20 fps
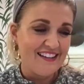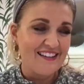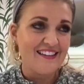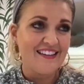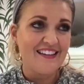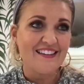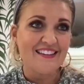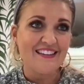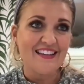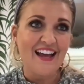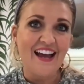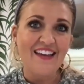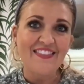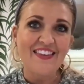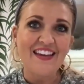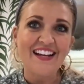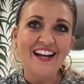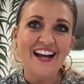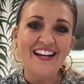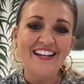I
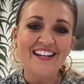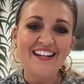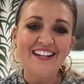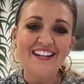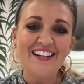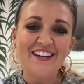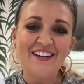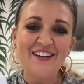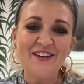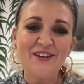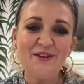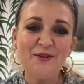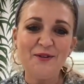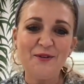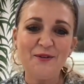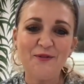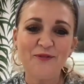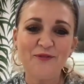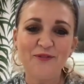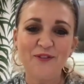think I need a
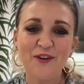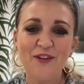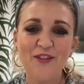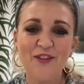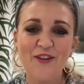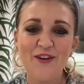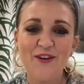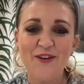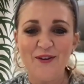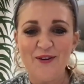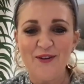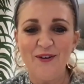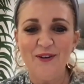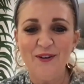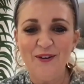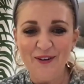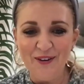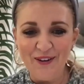who for the who.